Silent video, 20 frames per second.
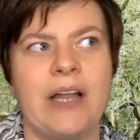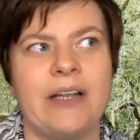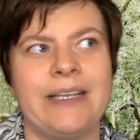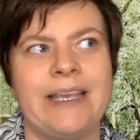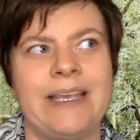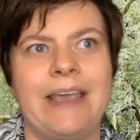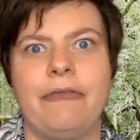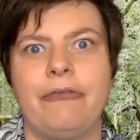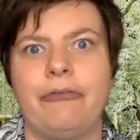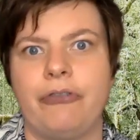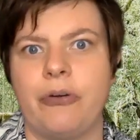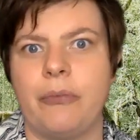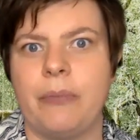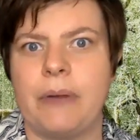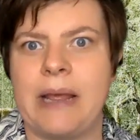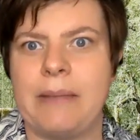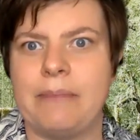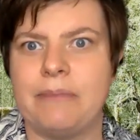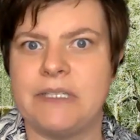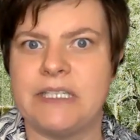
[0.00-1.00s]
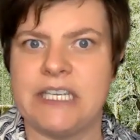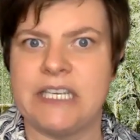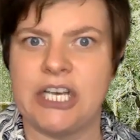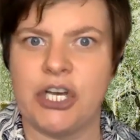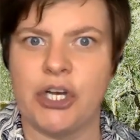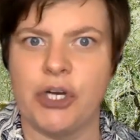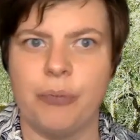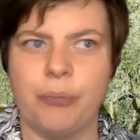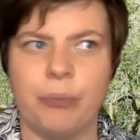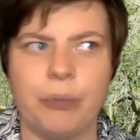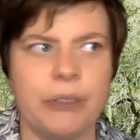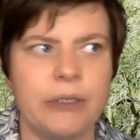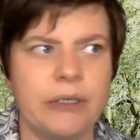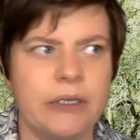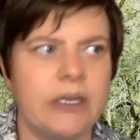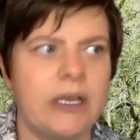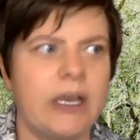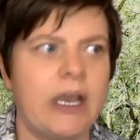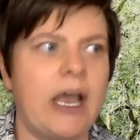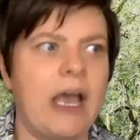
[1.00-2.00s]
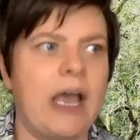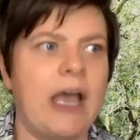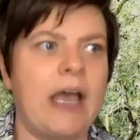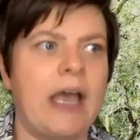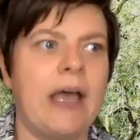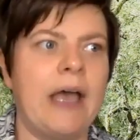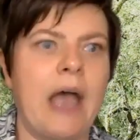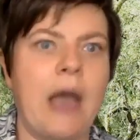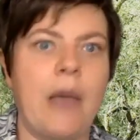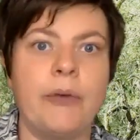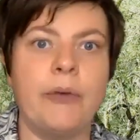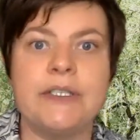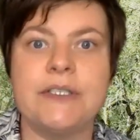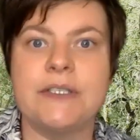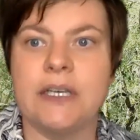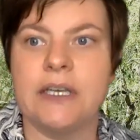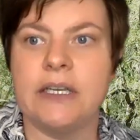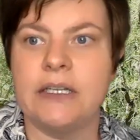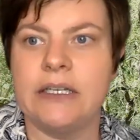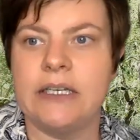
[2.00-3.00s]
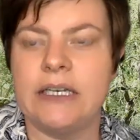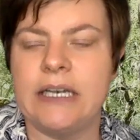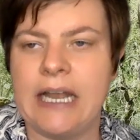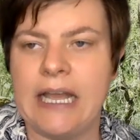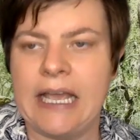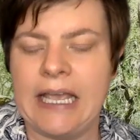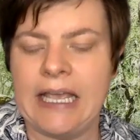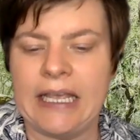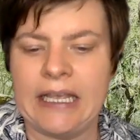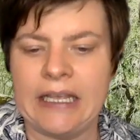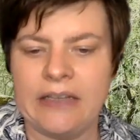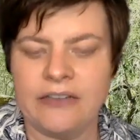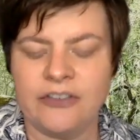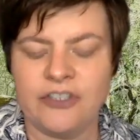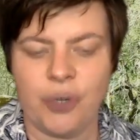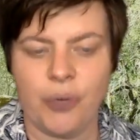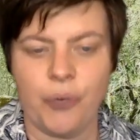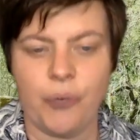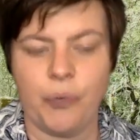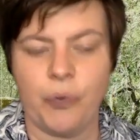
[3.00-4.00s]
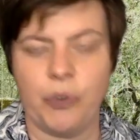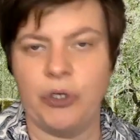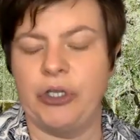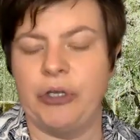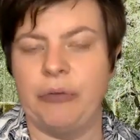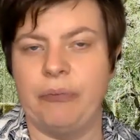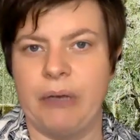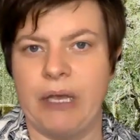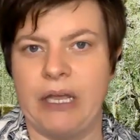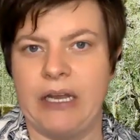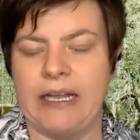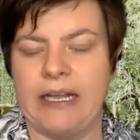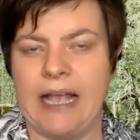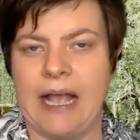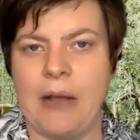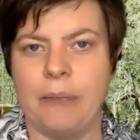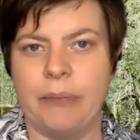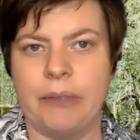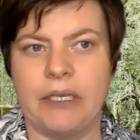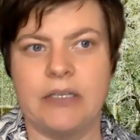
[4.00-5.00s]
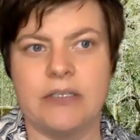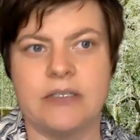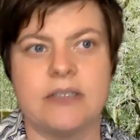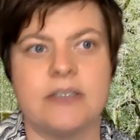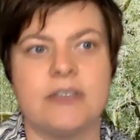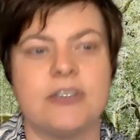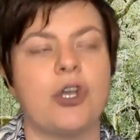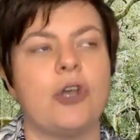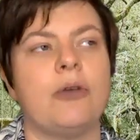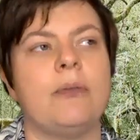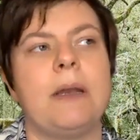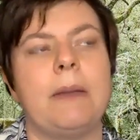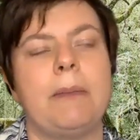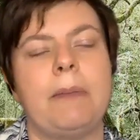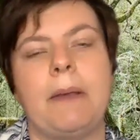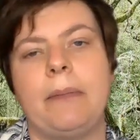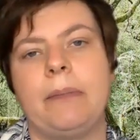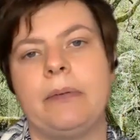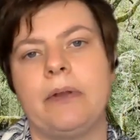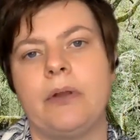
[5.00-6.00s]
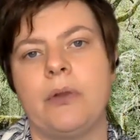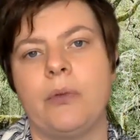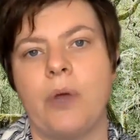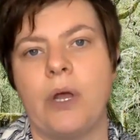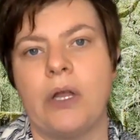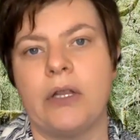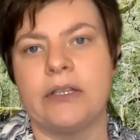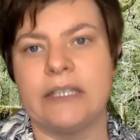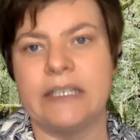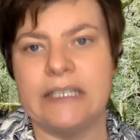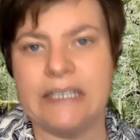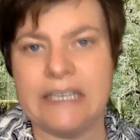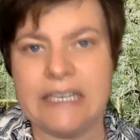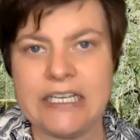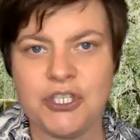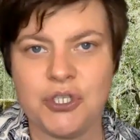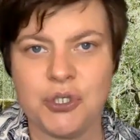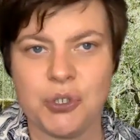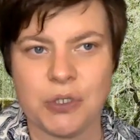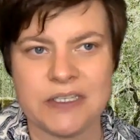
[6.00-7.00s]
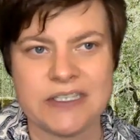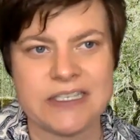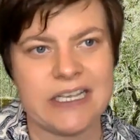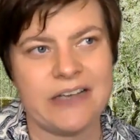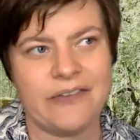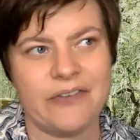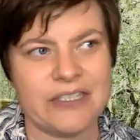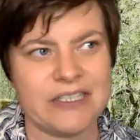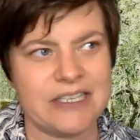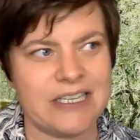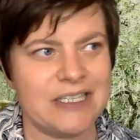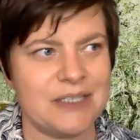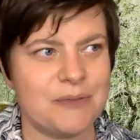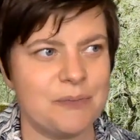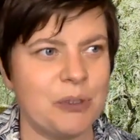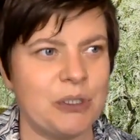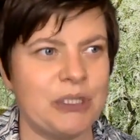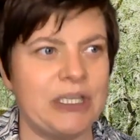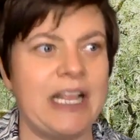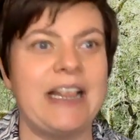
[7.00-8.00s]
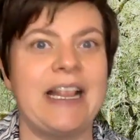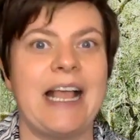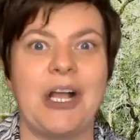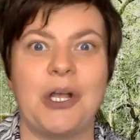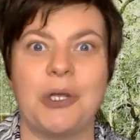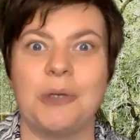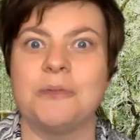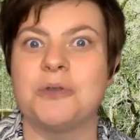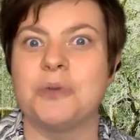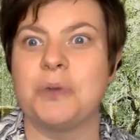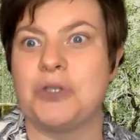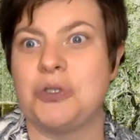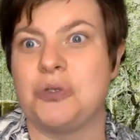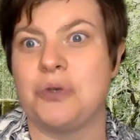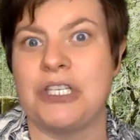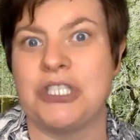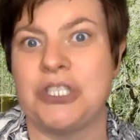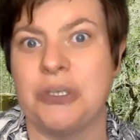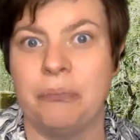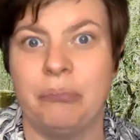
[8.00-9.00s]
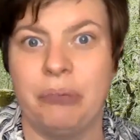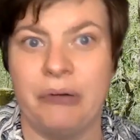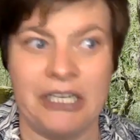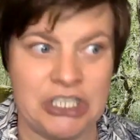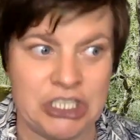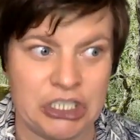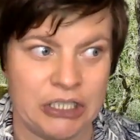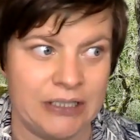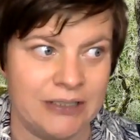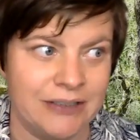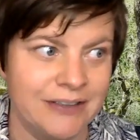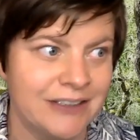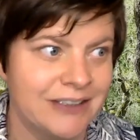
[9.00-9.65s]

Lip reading: give from an empty cup, and we certainly don't want you burning out, because there's so many people in the world that need your services, but then that comes with stress and pressure